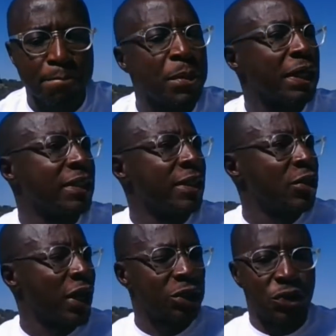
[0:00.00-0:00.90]
But
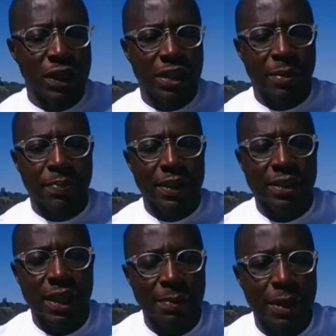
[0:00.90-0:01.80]
you had to release a press
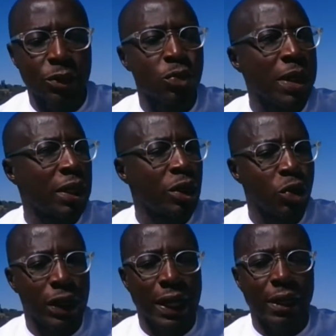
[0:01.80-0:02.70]
statement to make it
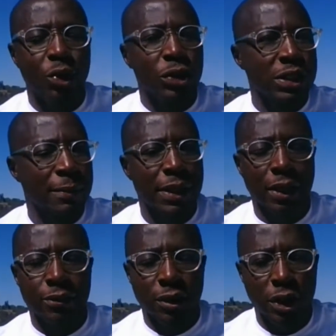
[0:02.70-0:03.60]
look like he would step
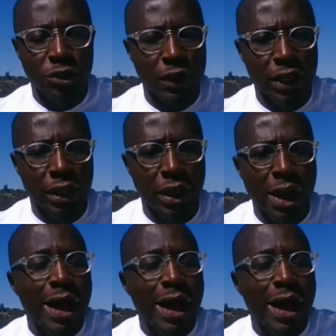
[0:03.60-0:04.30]
down voluntarily.